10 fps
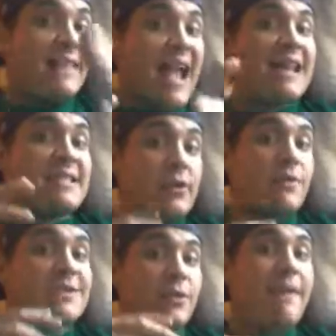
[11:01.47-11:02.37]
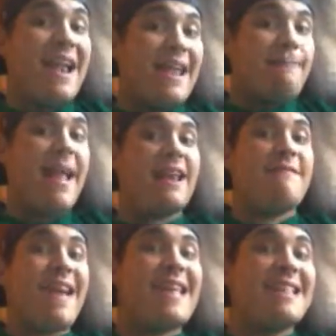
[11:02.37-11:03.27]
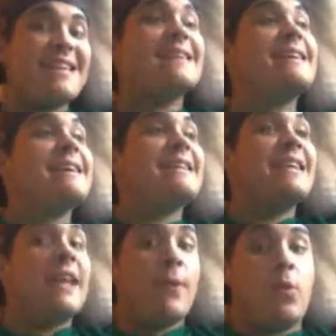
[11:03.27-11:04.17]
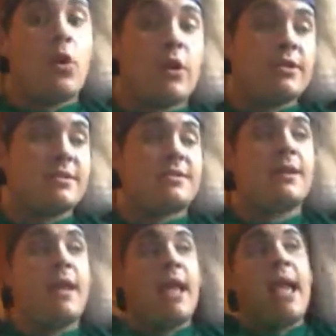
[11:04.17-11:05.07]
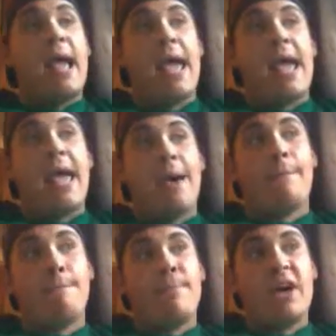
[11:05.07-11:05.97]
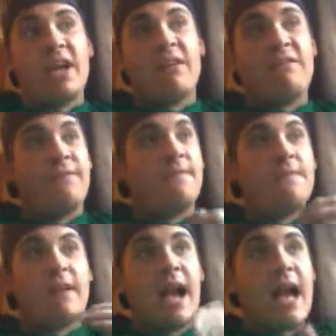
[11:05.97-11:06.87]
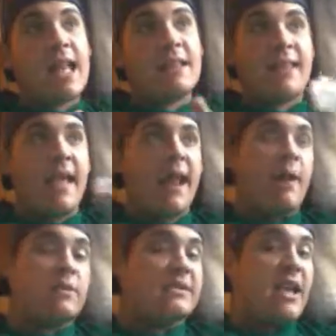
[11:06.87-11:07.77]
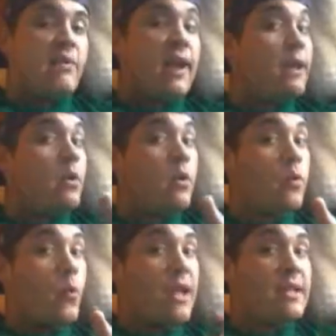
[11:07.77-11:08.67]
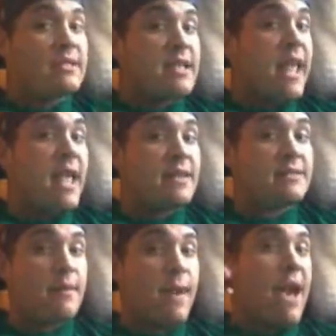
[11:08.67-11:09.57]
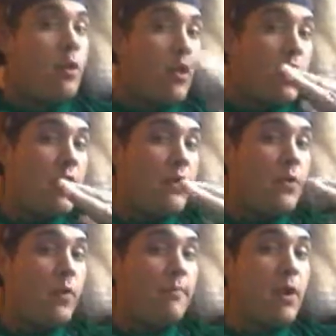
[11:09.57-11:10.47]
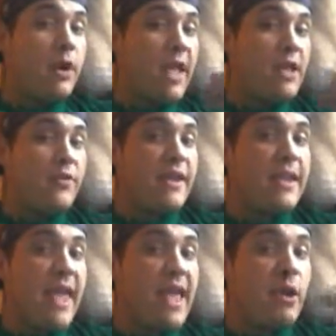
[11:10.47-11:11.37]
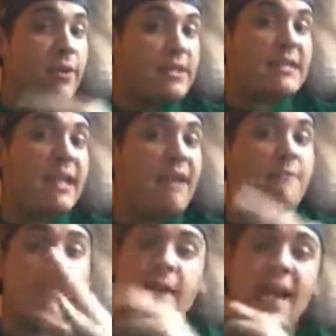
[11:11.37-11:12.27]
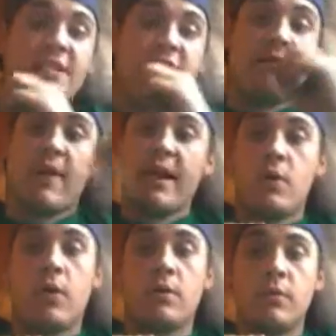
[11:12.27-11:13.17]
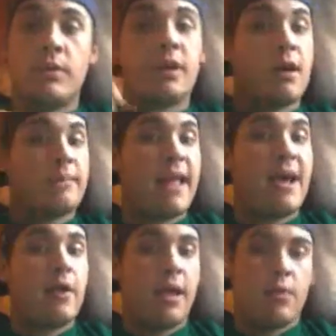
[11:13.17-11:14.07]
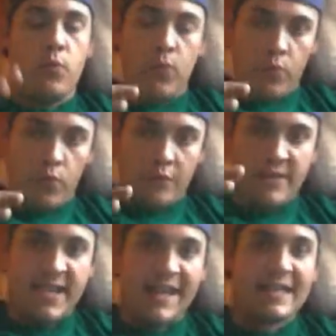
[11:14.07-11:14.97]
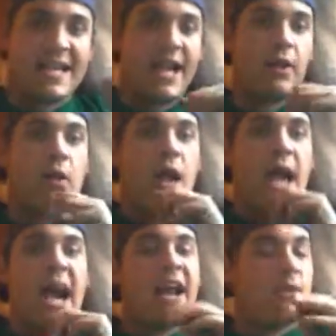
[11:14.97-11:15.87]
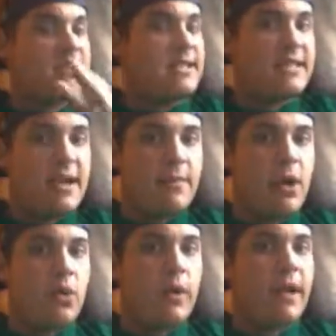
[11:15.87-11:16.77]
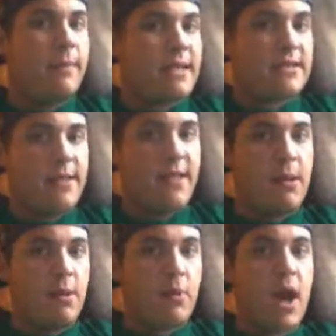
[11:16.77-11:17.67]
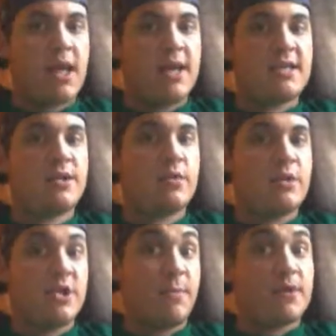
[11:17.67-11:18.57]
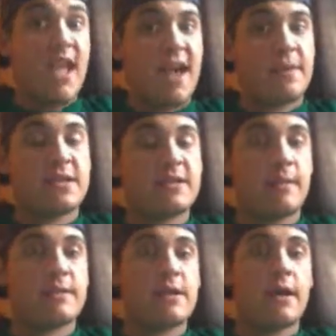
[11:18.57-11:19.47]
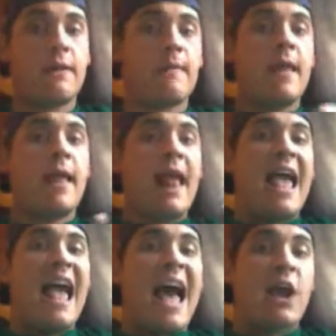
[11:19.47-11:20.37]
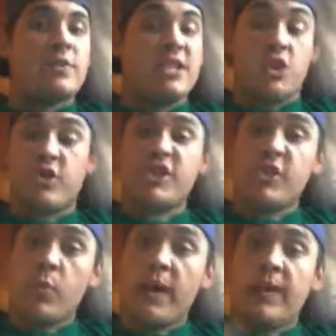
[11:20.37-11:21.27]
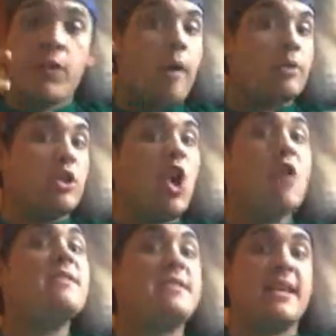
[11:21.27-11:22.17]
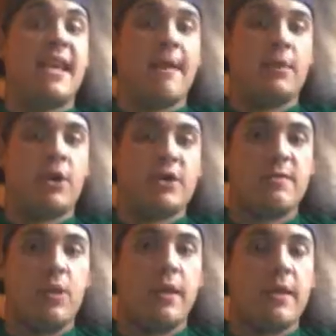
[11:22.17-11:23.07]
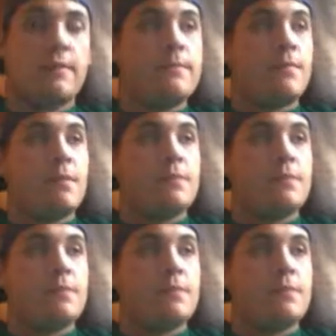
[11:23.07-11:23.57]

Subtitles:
but that is a WrestleMania main event in the works. But if not, then I would say Randy Orton wins, and somehow or another with Mark Henry KOing Cena after the match, that Randy Orton would come down and retain the title. I don't see CM Punk winning because of the thing with Brock Lesnar, which is supposed to happen at SummerSlam. I don't see Christian winning, though I would love to see Captain Charisma win